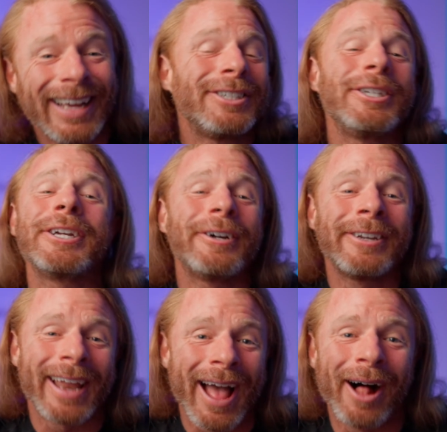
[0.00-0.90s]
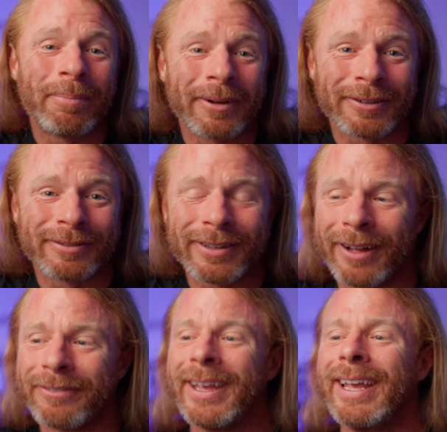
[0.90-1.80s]
she couldn't help
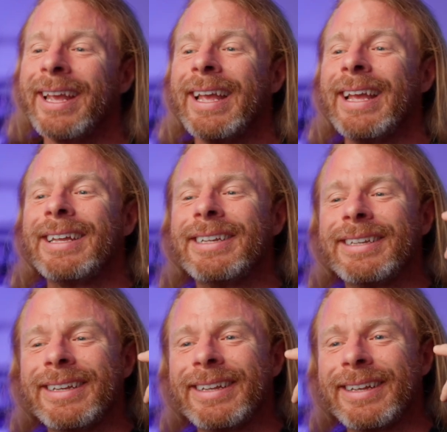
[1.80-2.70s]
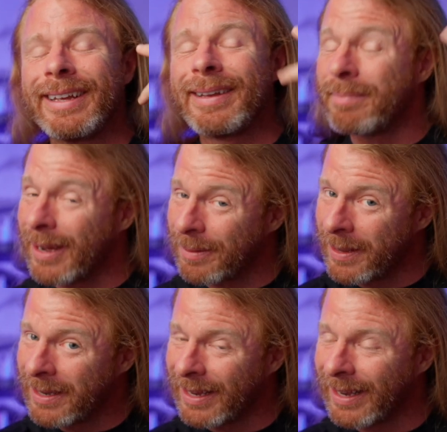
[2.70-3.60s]
herself. My
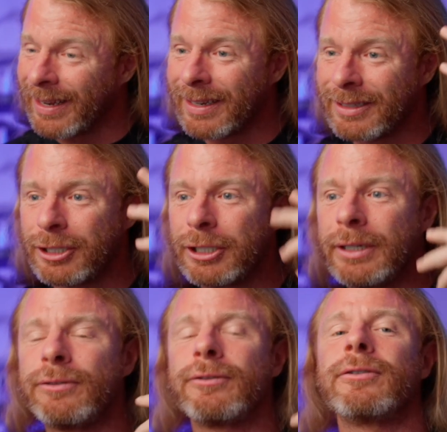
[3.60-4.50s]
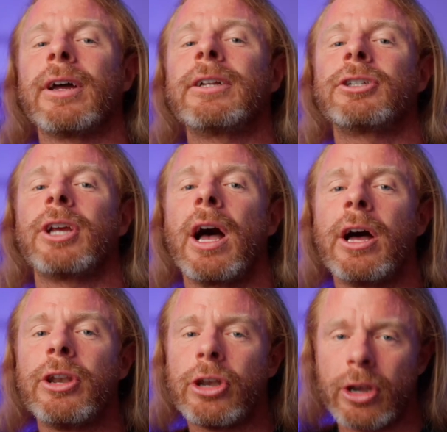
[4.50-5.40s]
opinion, she's such
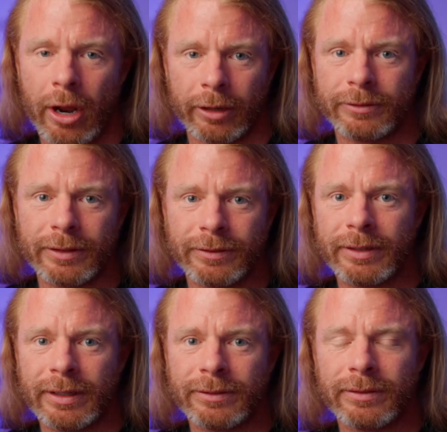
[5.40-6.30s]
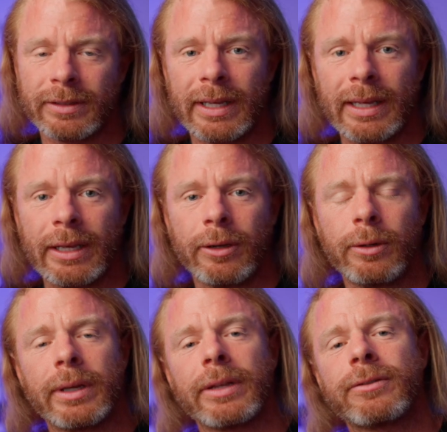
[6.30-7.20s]
a narcissist
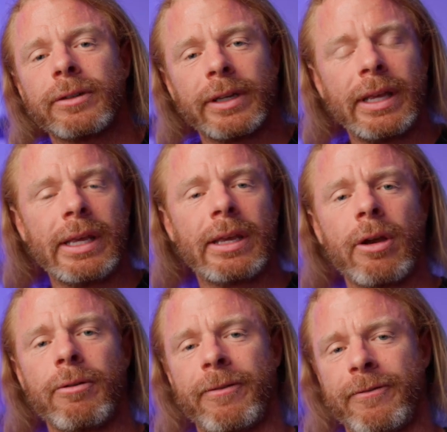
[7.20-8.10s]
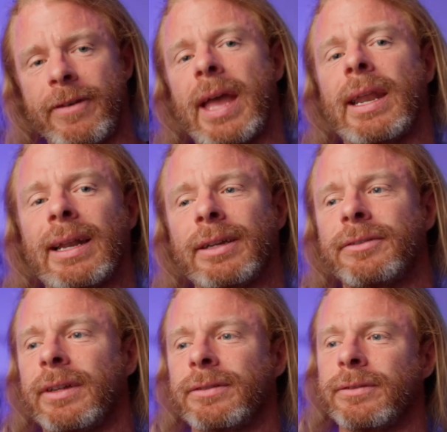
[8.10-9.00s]
who gets her ego fed on a
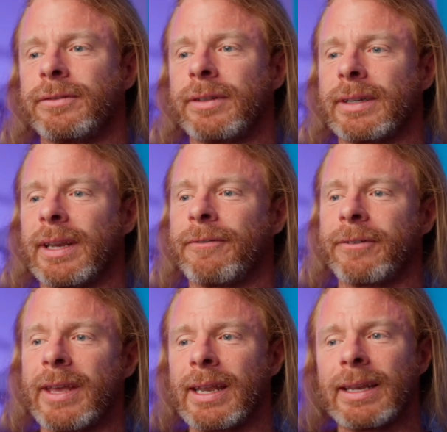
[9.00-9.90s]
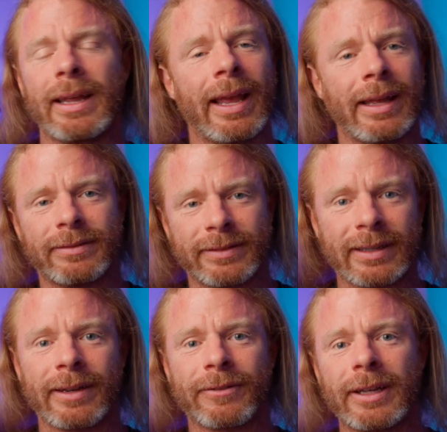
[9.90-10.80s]
sense of
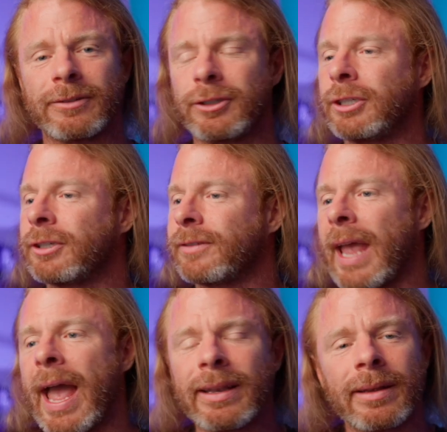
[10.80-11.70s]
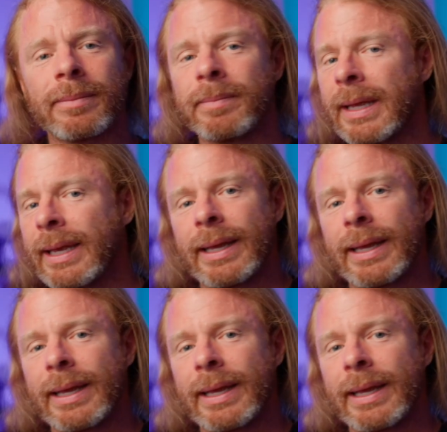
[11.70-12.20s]
significance. She just had to